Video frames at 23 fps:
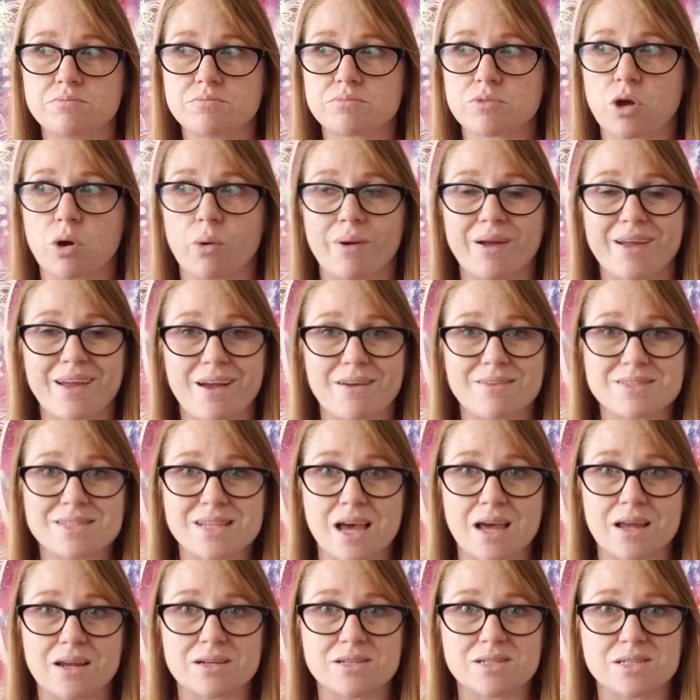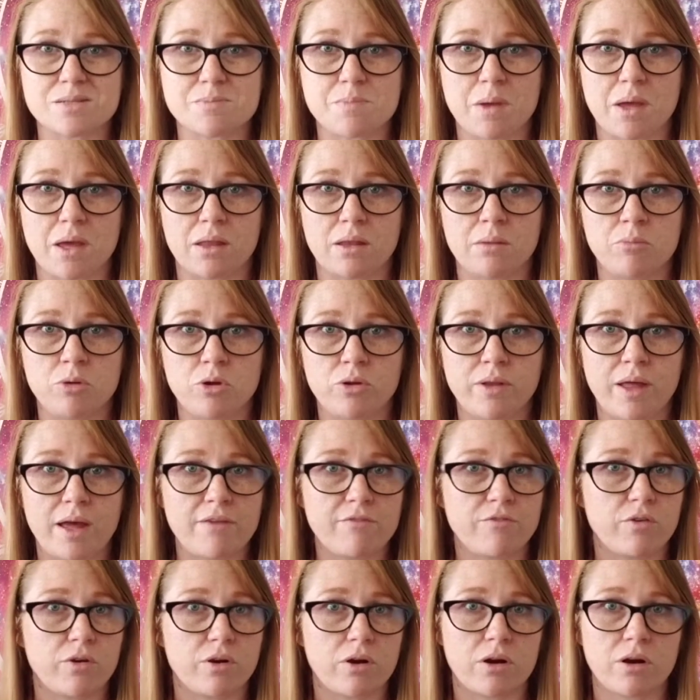going outside and just being in the moonlight
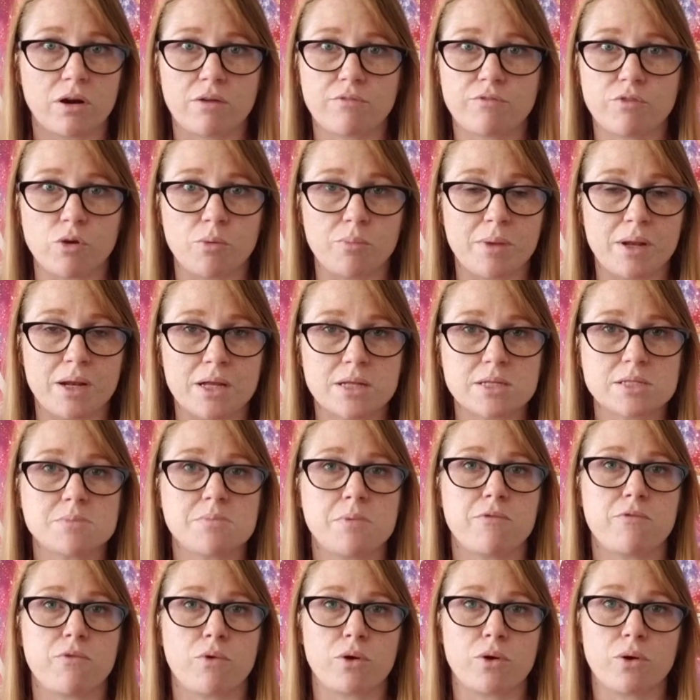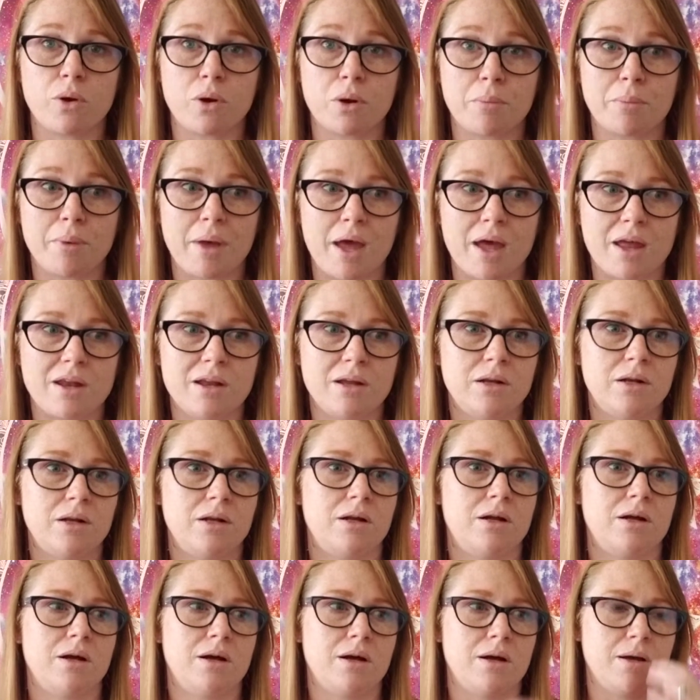for a few minutes before you go to bed.
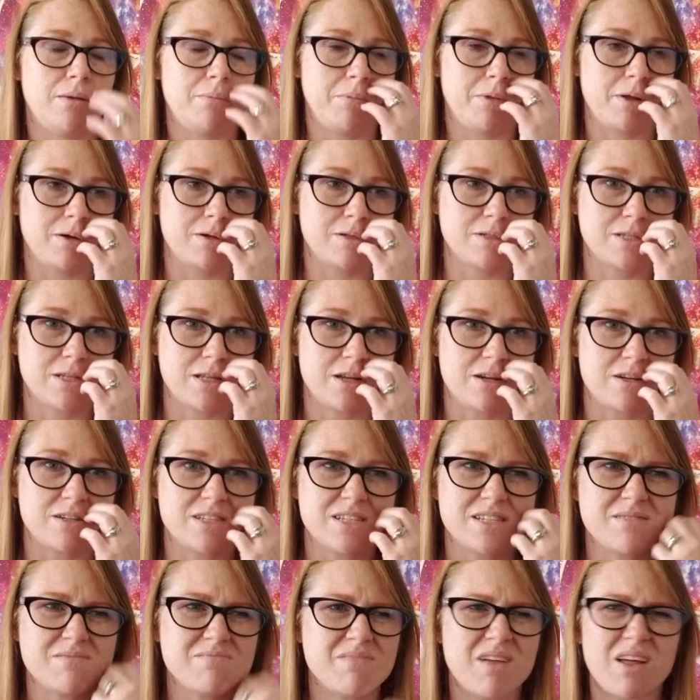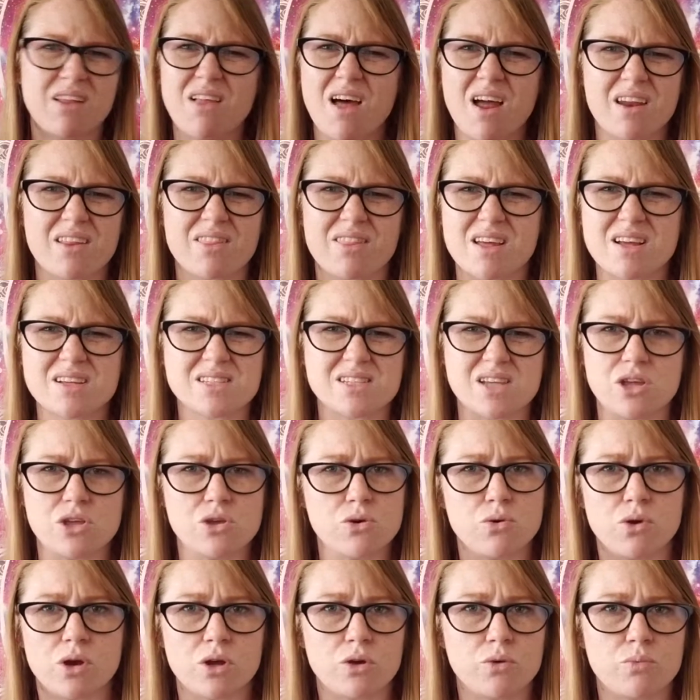There's a lot of things that
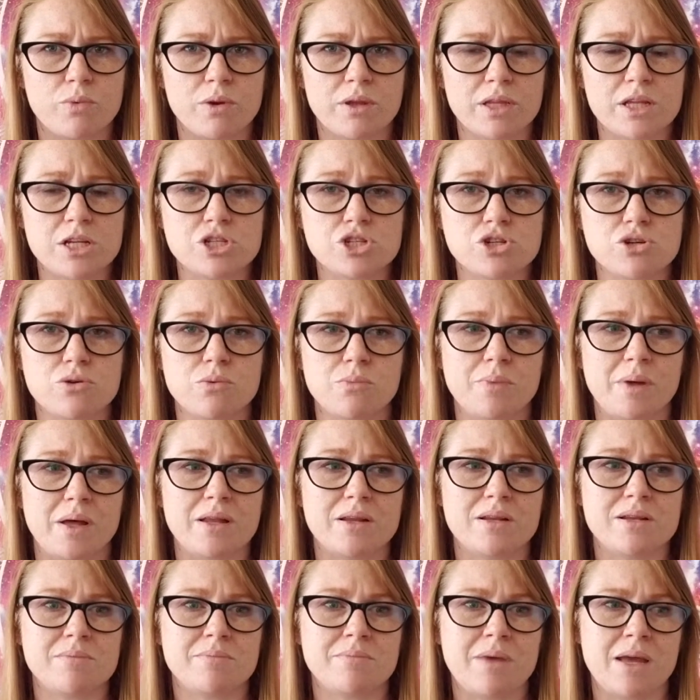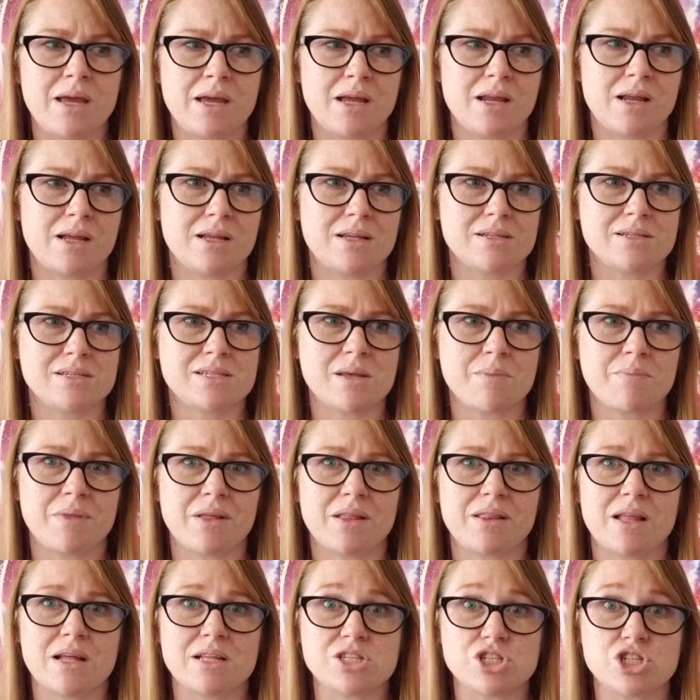you could really do, but making it
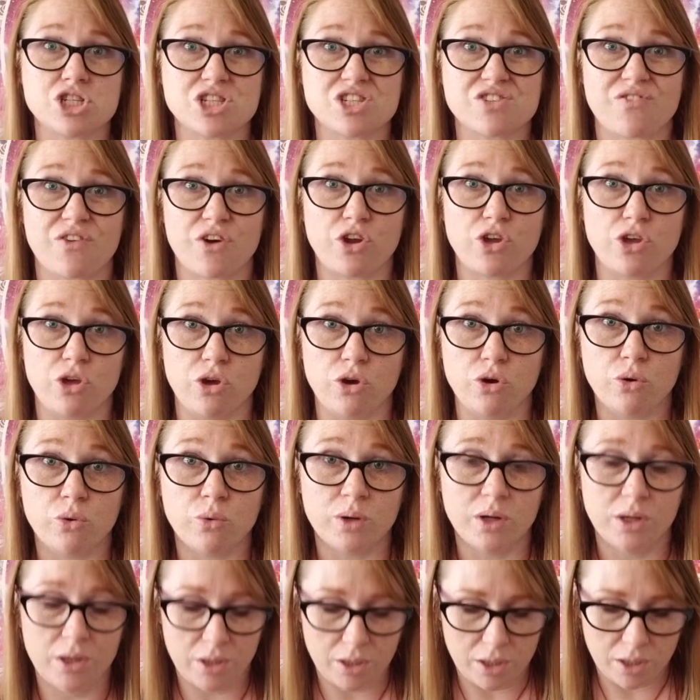something that's just for you